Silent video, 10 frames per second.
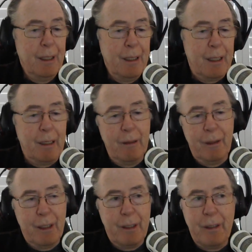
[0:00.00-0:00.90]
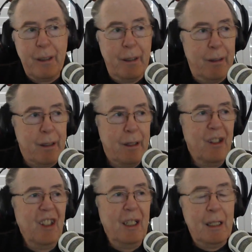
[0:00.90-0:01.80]
So it's
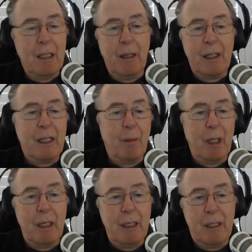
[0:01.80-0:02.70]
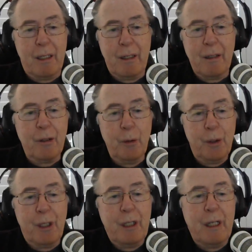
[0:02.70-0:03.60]
like some of these
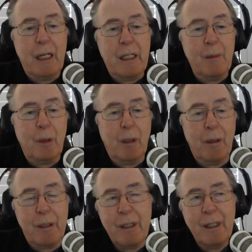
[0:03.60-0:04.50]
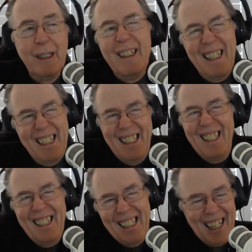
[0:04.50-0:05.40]
gorgeous, sexy models. They just
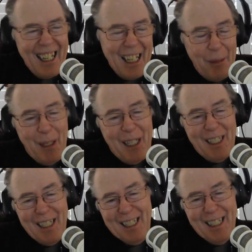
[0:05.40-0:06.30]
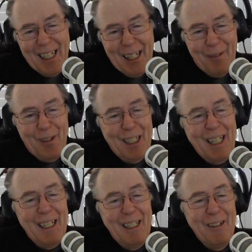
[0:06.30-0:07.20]
show you a little bit, just enough to
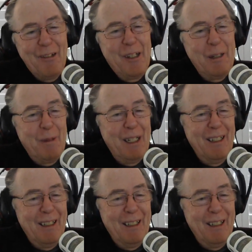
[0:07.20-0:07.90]
get you interested, but